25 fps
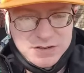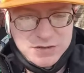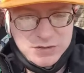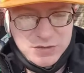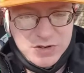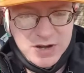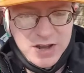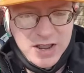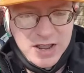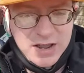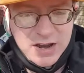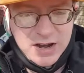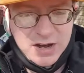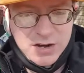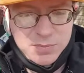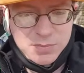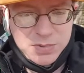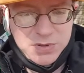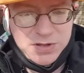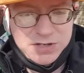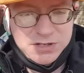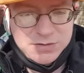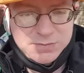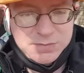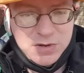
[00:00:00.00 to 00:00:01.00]
when AR
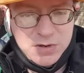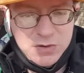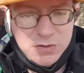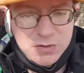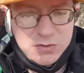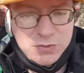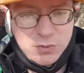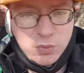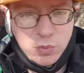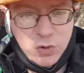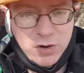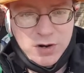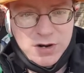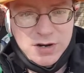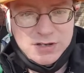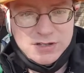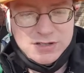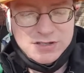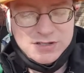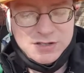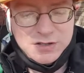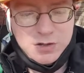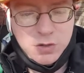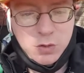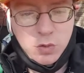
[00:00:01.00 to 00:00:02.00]
plus mode works,
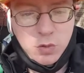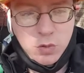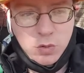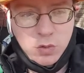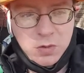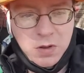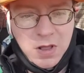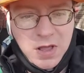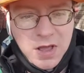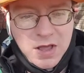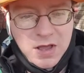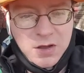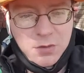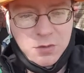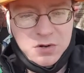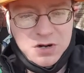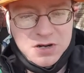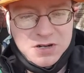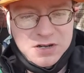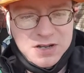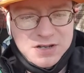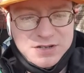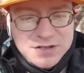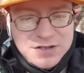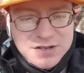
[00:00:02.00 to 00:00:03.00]
it's cool. When
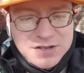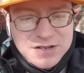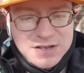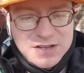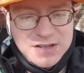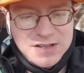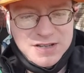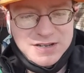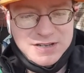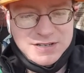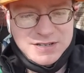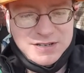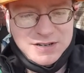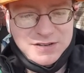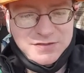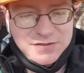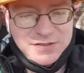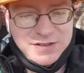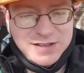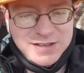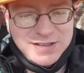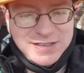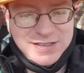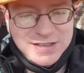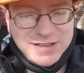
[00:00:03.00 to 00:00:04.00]
it doesn't, you get stuff
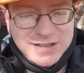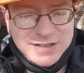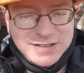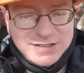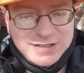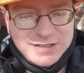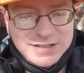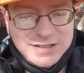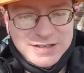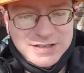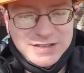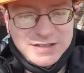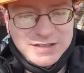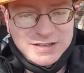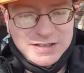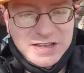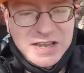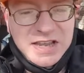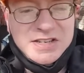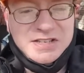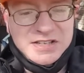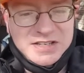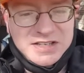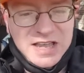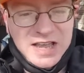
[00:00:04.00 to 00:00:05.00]
like this.
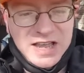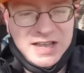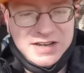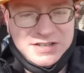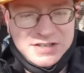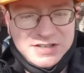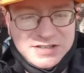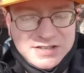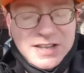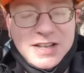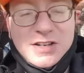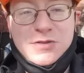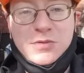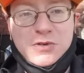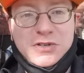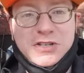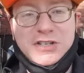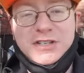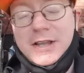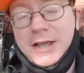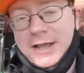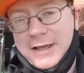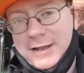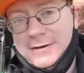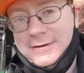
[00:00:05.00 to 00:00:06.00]
Easy catches, that's what
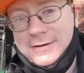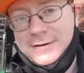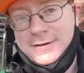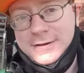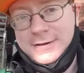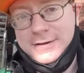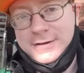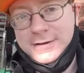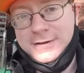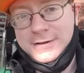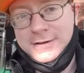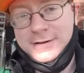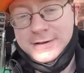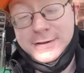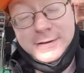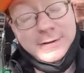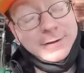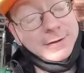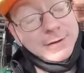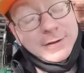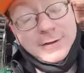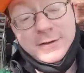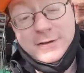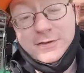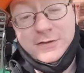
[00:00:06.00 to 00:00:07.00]
you get.
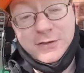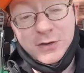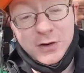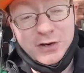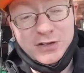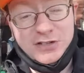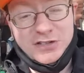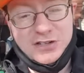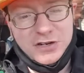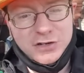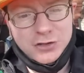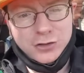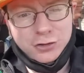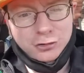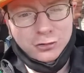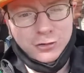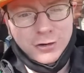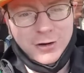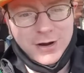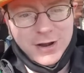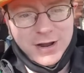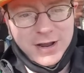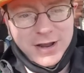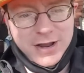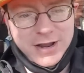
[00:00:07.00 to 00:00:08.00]
First
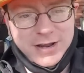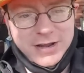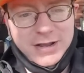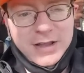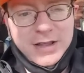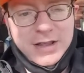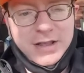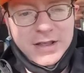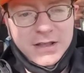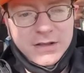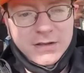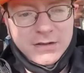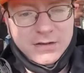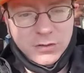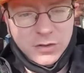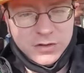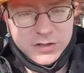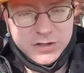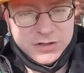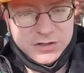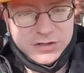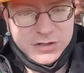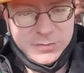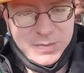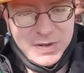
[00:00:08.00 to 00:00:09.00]
try. Of course,
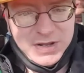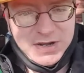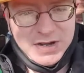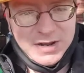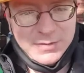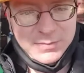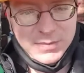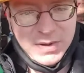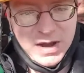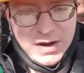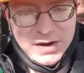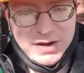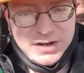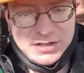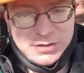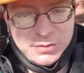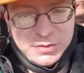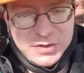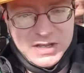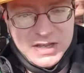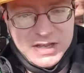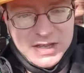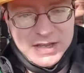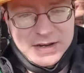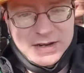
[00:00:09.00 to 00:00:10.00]
I use a Pinap berry, so
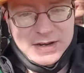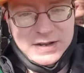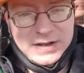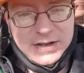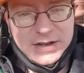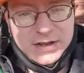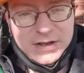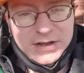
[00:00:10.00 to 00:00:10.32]
we get